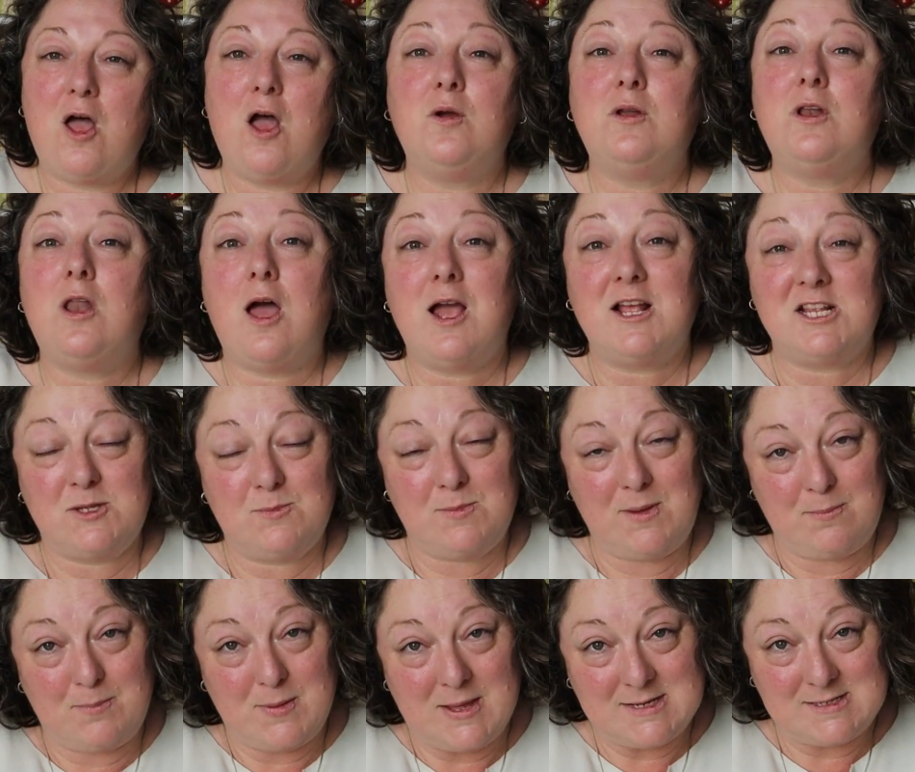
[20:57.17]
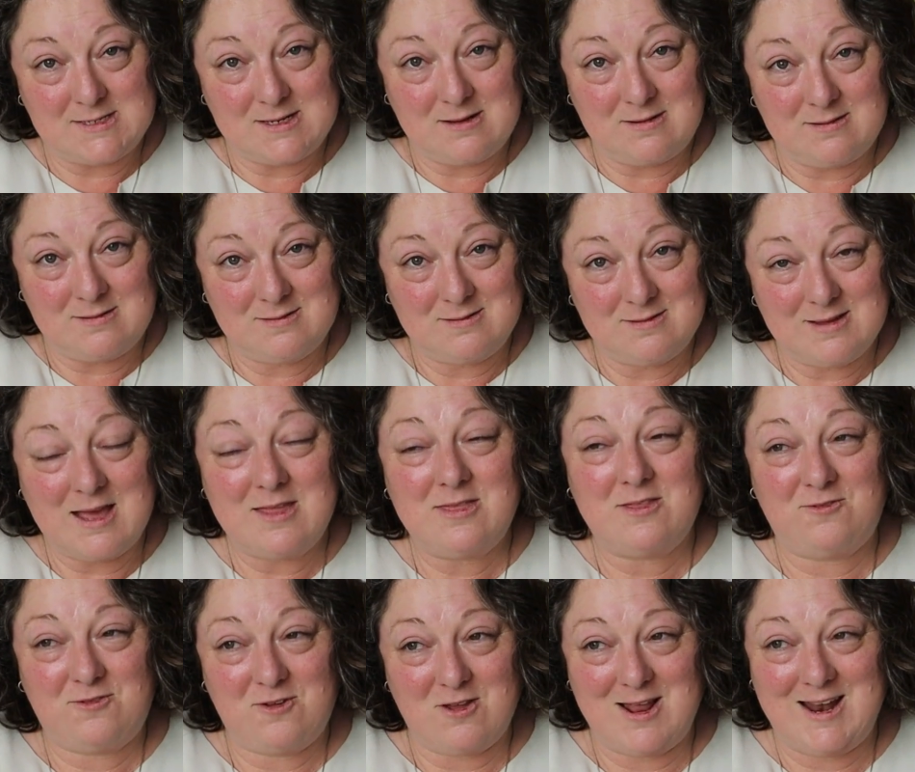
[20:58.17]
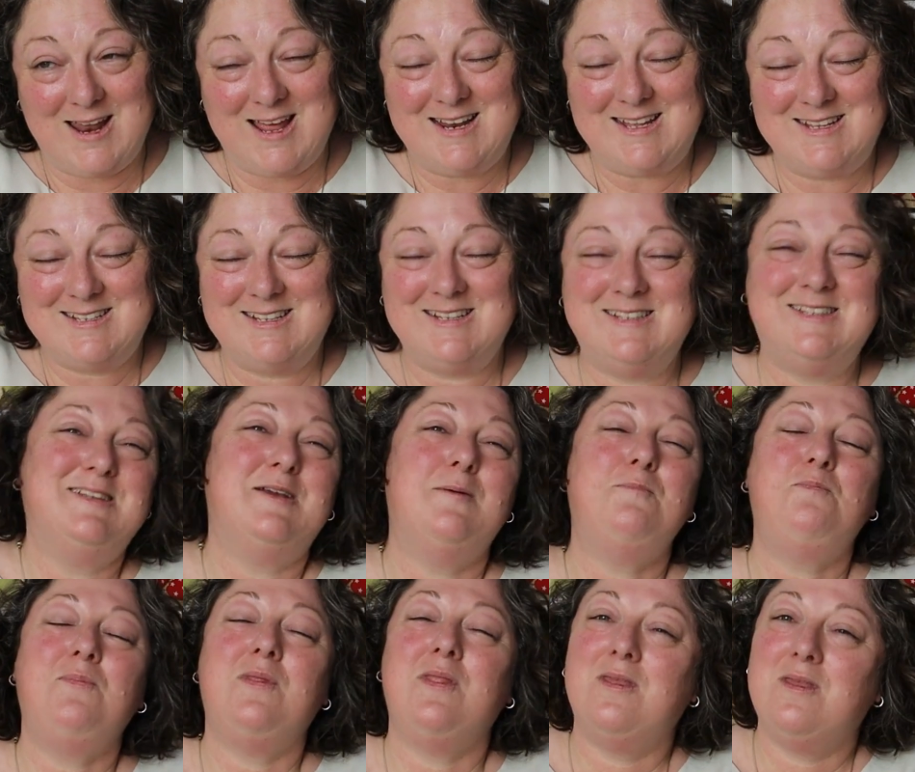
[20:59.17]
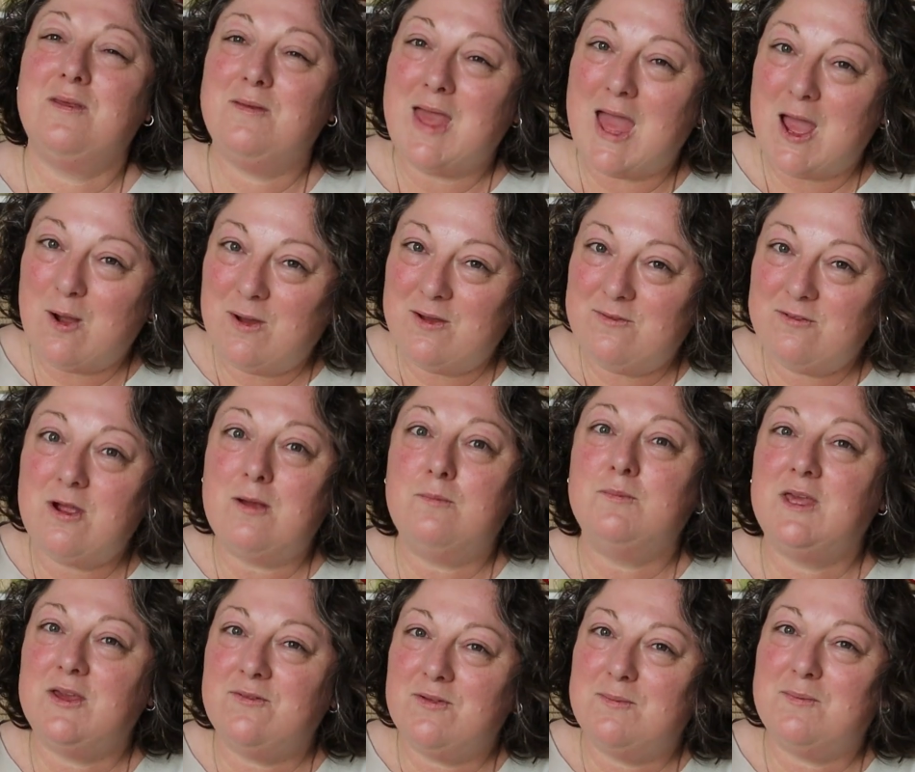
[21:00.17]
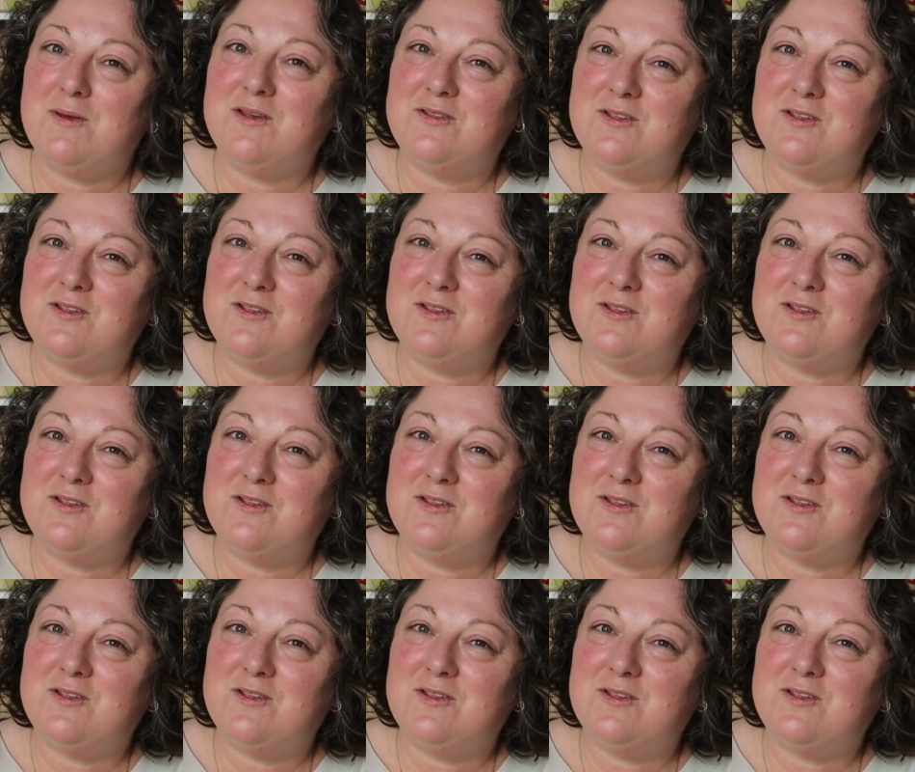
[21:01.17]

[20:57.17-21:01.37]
would like to be better at the Fly Lady system. However, I'm giving